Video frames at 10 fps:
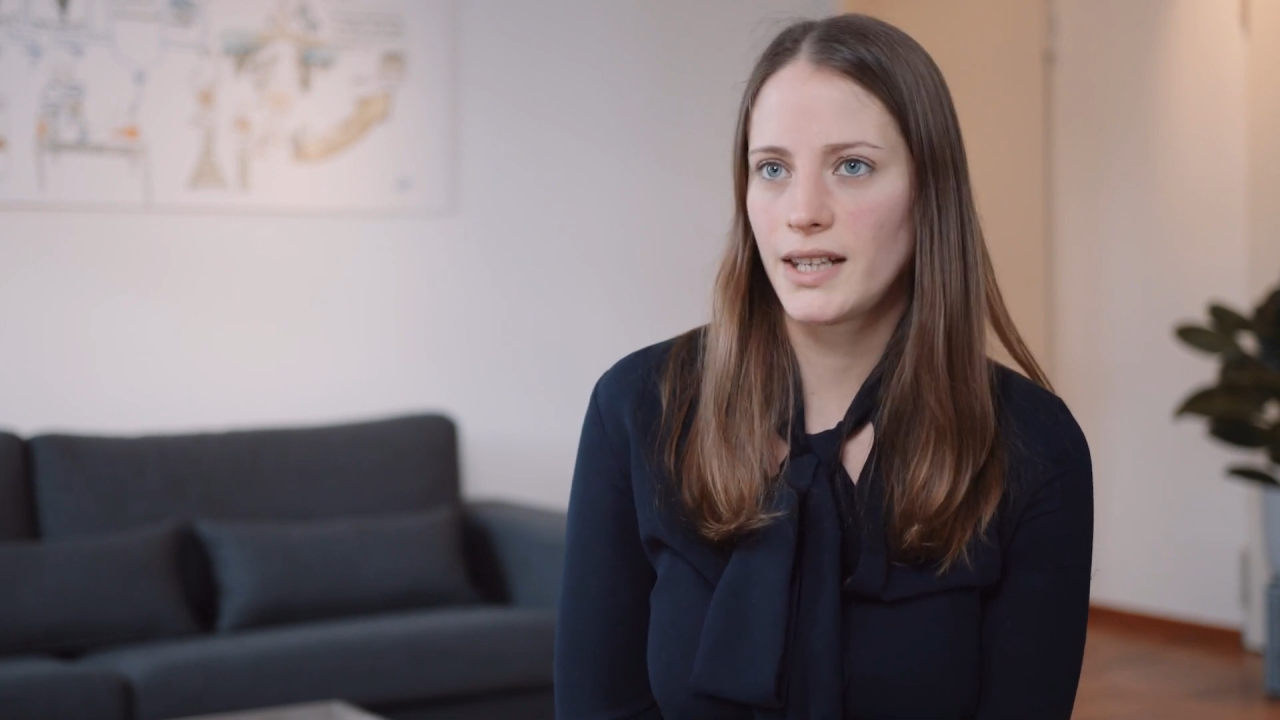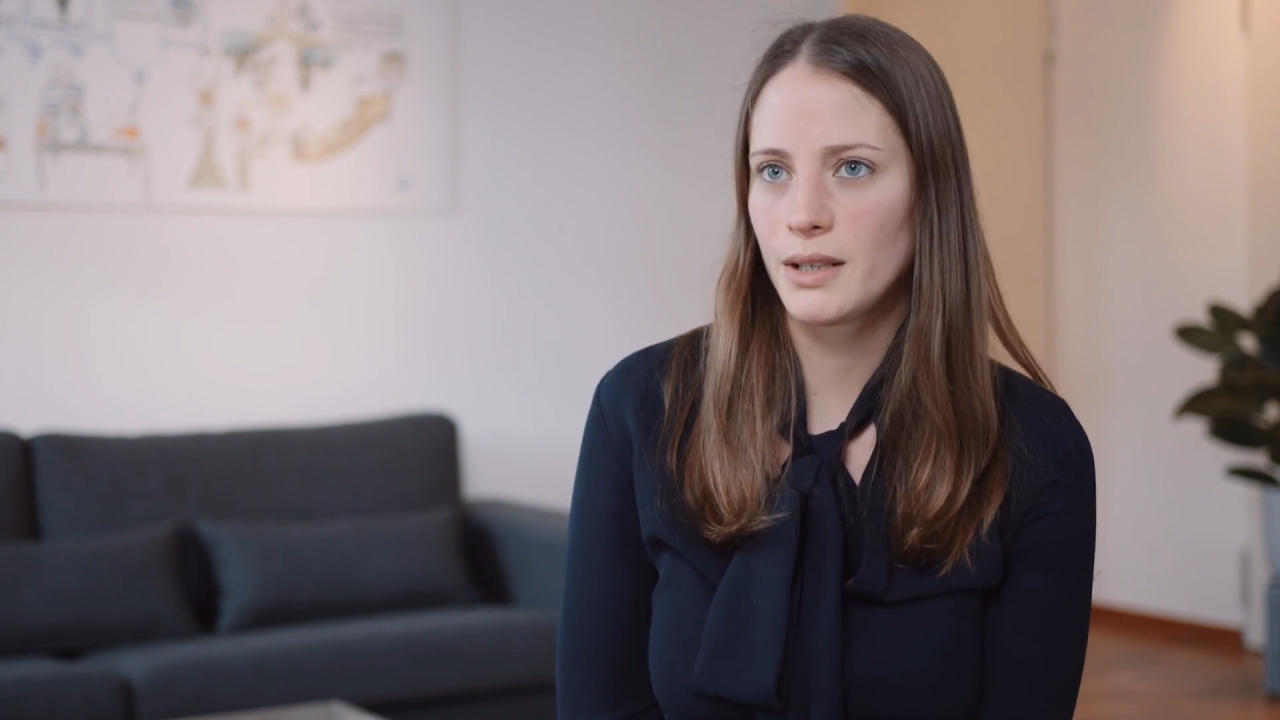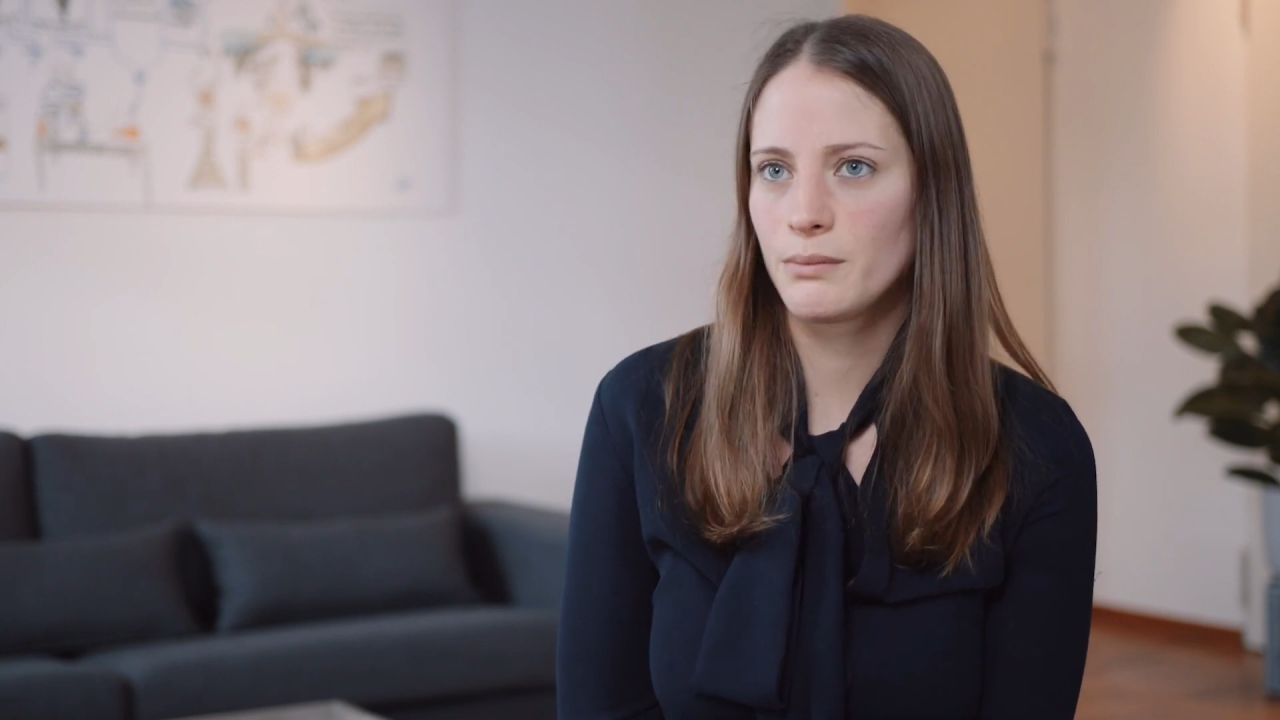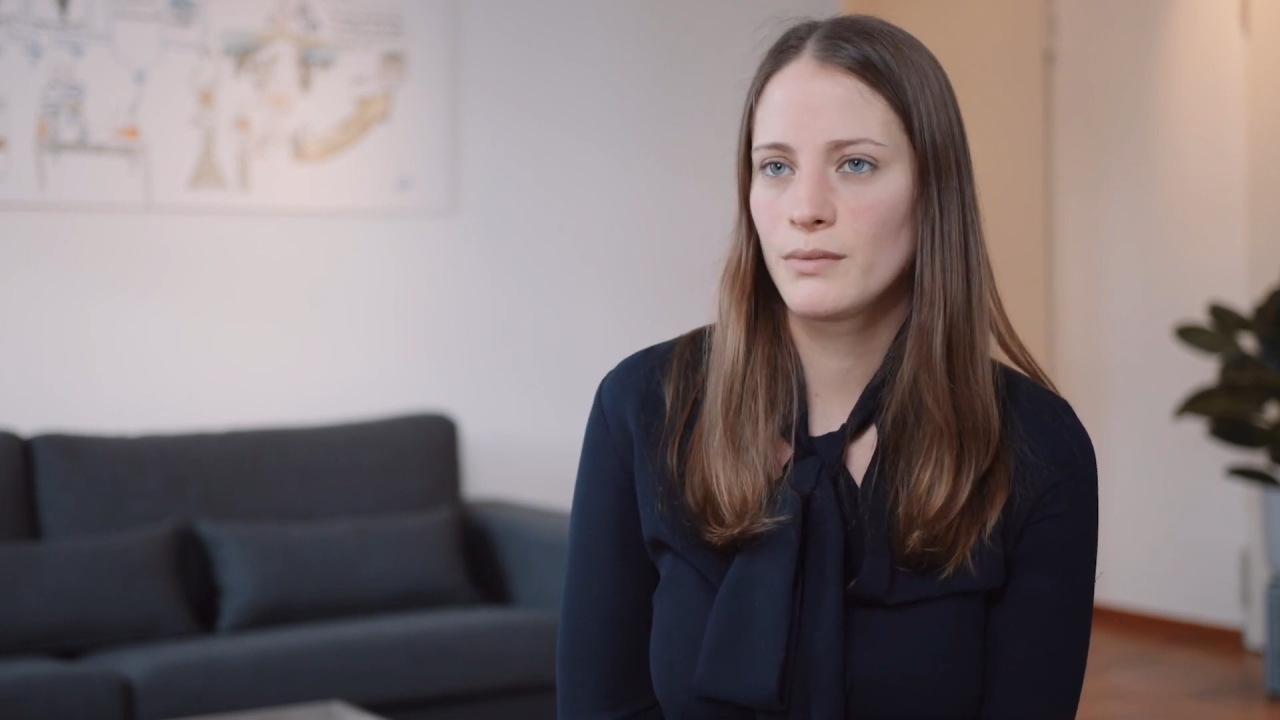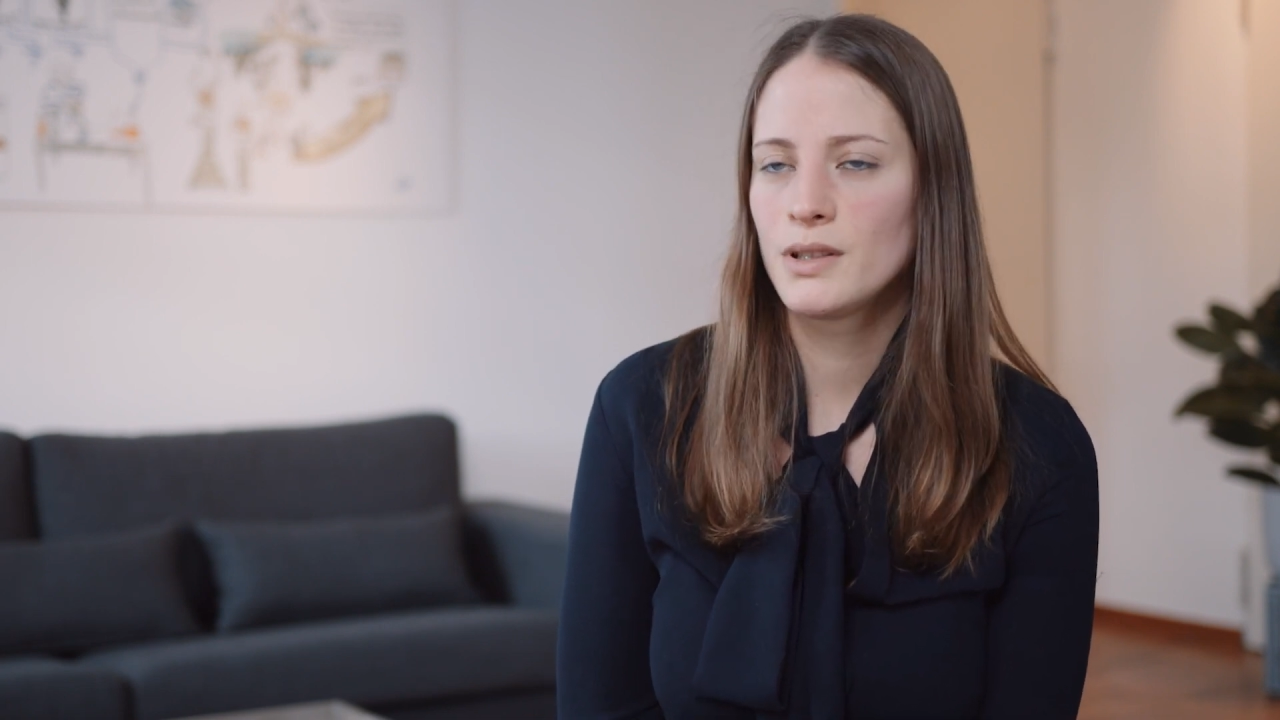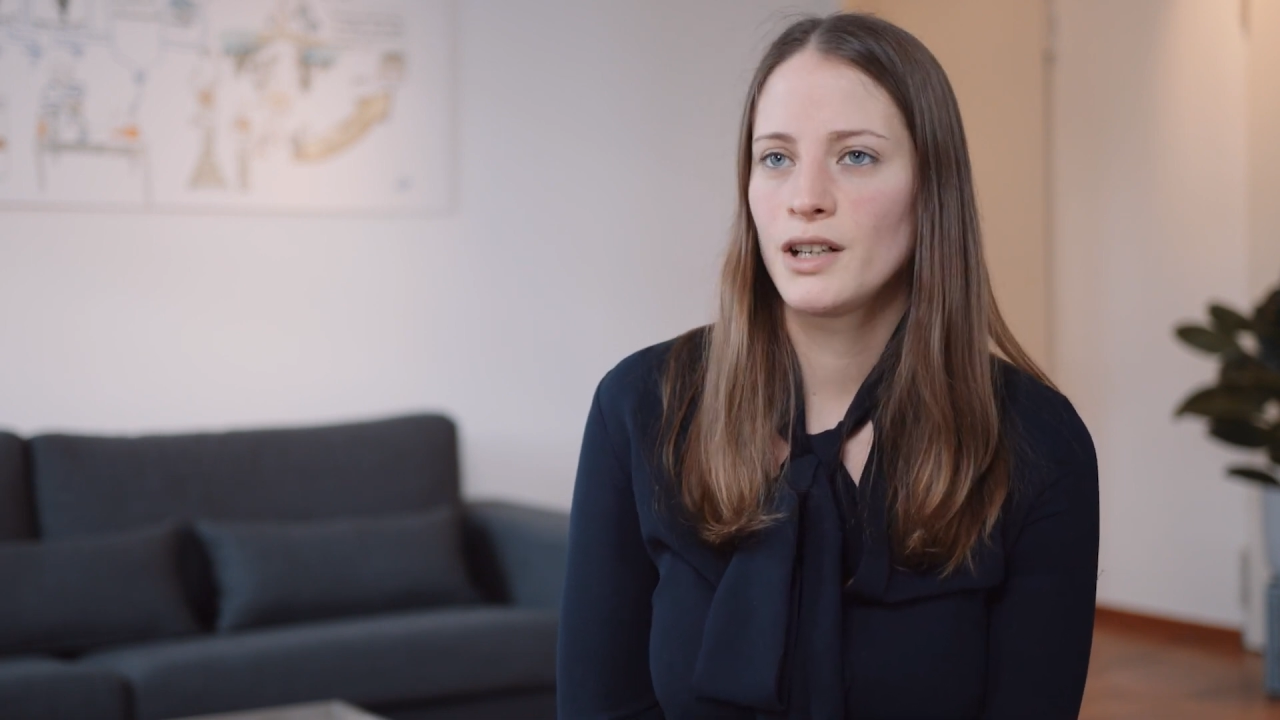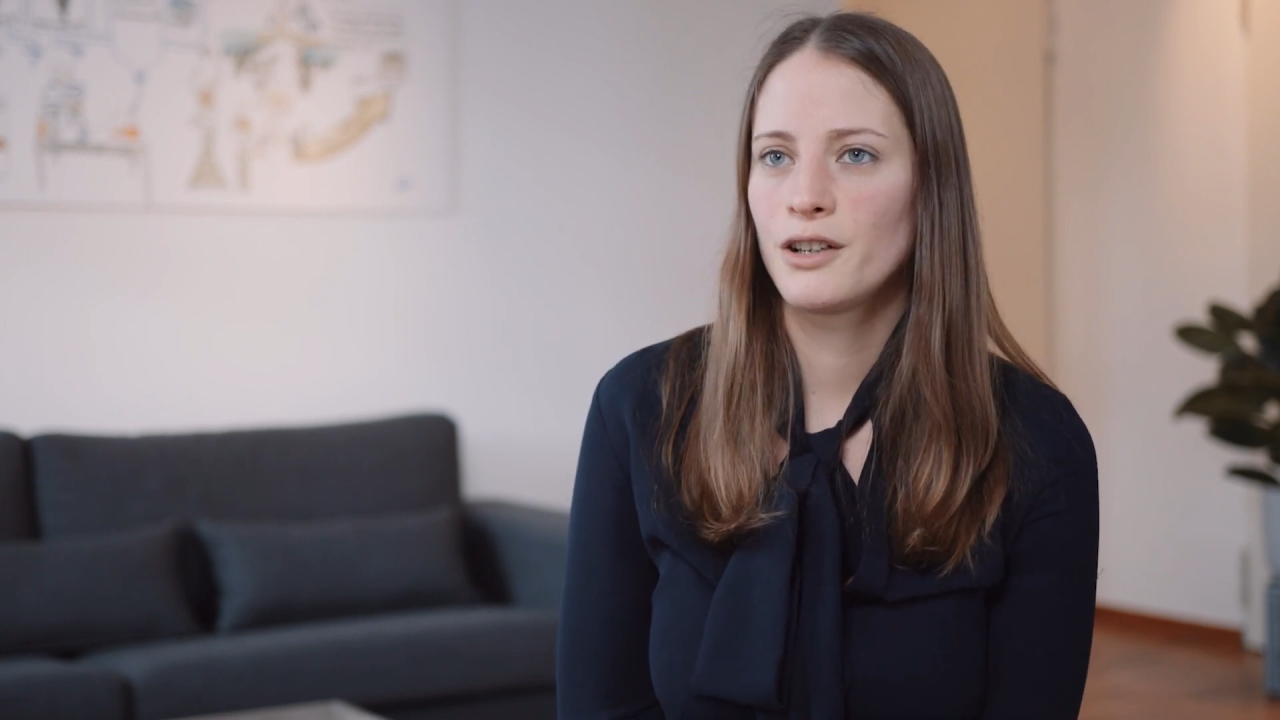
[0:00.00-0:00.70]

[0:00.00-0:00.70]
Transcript: them